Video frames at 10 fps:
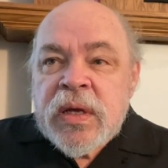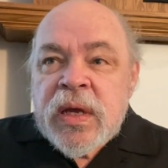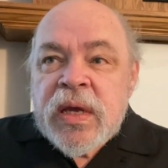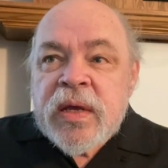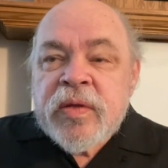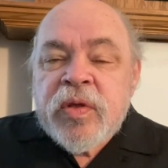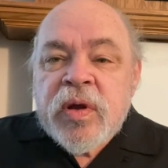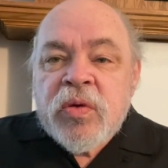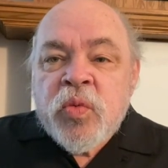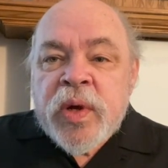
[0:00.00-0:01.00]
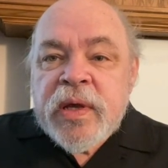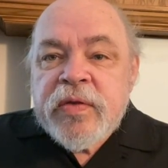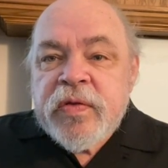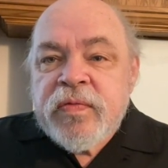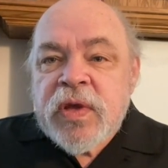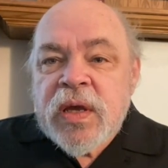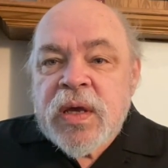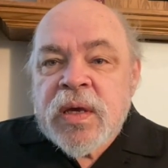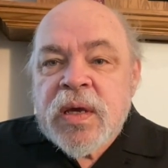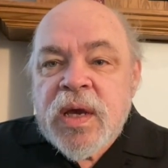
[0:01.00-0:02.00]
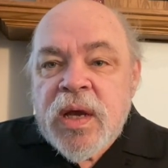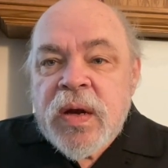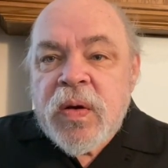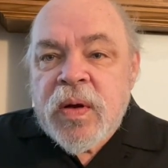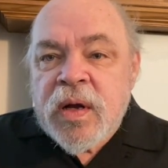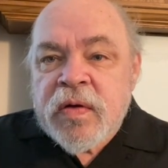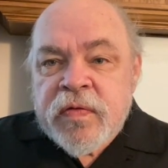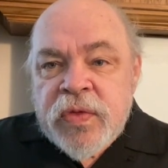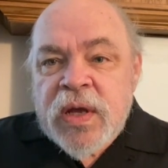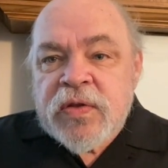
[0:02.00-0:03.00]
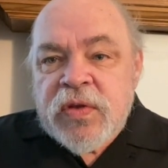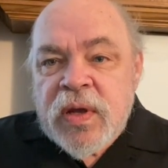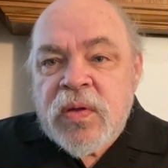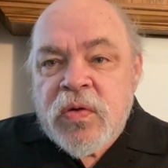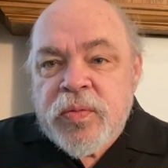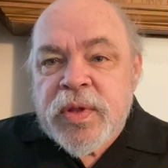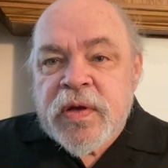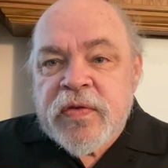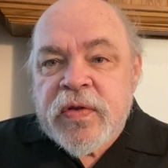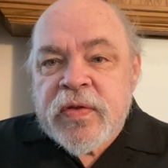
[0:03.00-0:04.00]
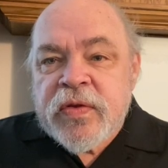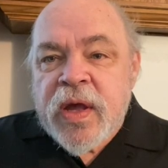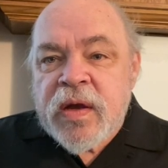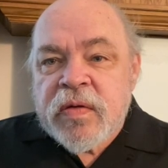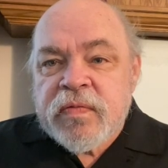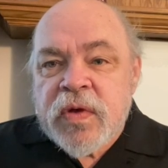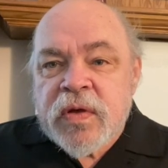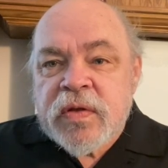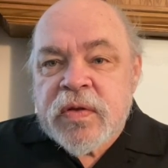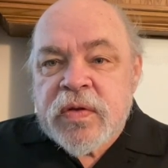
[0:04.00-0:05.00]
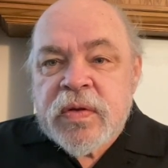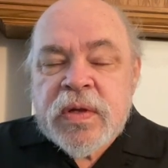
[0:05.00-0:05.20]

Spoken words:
And there are ways of taking care of that tender place inside of us.